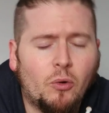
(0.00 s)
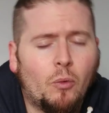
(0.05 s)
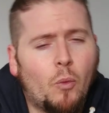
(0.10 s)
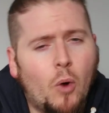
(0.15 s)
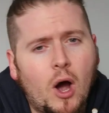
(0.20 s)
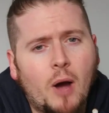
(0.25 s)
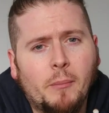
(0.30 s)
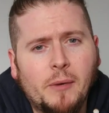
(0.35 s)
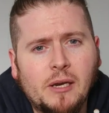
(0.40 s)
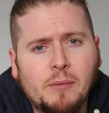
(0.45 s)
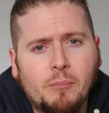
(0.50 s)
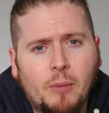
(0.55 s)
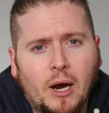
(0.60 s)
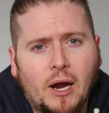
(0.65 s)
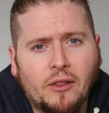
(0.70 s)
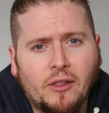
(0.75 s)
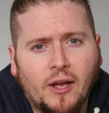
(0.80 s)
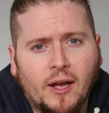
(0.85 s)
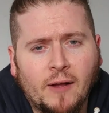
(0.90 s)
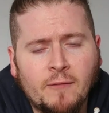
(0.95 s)
And what I mean
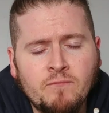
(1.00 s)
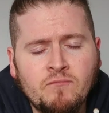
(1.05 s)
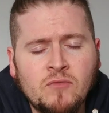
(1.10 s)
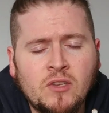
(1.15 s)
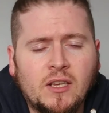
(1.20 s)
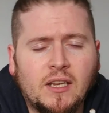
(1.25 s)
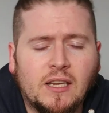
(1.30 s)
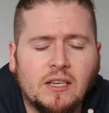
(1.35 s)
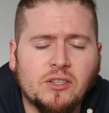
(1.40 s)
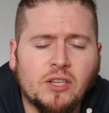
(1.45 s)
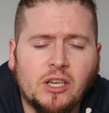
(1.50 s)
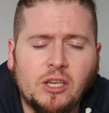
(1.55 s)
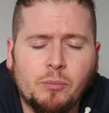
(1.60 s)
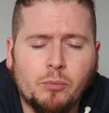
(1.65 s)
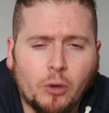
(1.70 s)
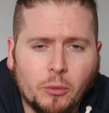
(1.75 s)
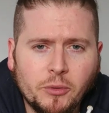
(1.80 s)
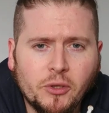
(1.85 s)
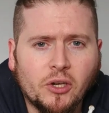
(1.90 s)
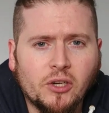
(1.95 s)
by that is that you're
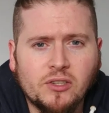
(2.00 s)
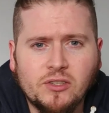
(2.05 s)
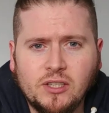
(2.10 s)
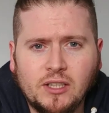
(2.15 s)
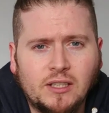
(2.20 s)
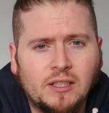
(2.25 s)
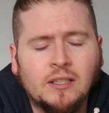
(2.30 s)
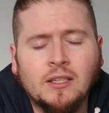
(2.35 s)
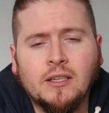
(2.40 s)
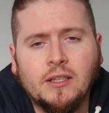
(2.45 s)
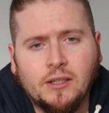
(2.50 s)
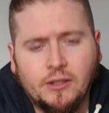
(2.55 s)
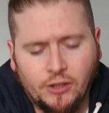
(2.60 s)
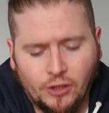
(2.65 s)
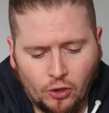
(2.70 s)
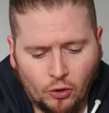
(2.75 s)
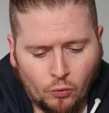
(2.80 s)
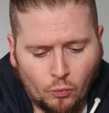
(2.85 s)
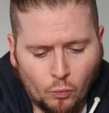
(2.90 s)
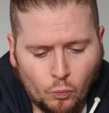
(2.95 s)
probably going to see, you
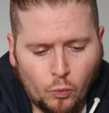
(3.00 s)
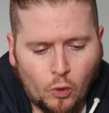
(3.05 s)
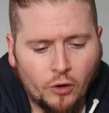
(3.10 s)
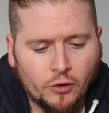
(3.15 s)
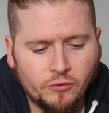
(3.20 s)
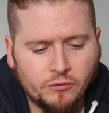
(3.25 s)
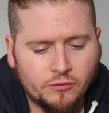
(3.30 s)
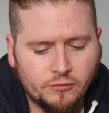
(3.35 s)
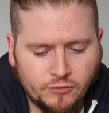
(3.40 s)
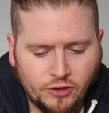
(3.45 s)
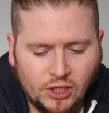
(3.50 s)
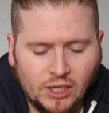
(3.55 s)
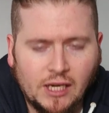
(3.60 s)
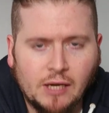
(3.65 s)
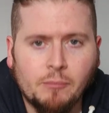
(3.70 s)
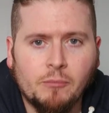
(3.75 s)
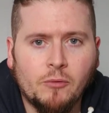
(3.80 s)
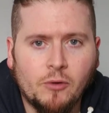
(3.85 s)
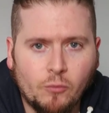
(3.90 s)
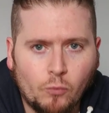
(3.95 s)
know, one
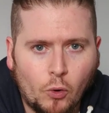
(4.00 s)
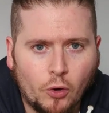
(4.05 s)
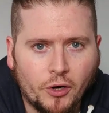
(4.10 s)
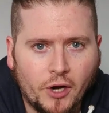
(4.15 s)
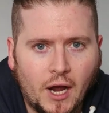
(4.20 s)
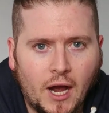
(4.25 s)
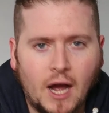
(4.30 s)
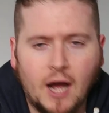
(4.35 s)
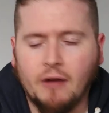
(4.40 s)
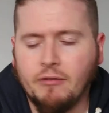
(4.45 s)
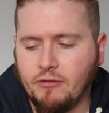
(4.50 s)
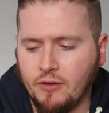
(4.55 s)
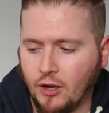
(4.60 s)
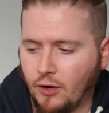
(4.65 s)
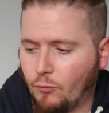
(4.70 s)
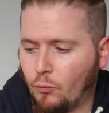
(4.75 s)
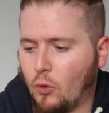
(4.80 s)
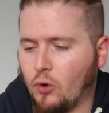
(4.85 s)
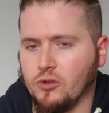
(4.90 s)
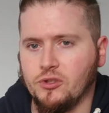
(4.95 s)
team, one half,
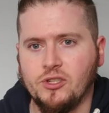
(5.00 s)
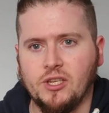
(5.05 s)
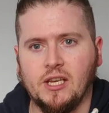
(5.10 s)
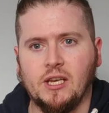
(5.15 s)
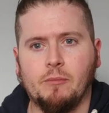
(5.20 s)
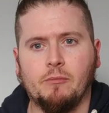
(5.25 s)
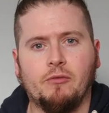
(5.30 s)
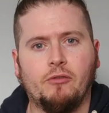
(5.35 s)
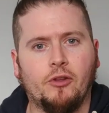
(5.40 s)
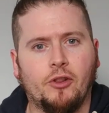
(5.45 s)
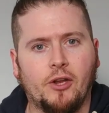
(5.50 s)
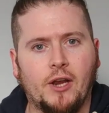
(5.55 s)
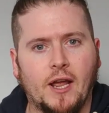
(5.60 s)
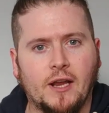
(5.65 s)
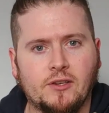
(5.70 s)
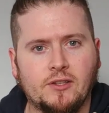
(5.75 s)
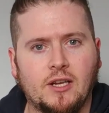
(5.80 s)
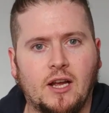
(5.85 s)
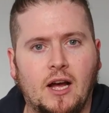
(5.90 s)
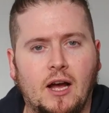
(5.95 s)
and one team for the
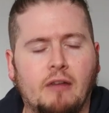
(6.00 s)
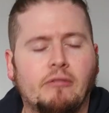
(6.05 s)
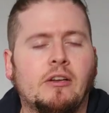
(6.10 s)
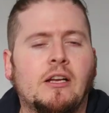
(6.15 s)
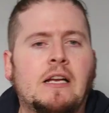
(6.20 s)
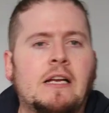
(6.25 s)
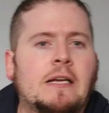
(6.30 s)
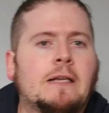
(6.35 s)
next half.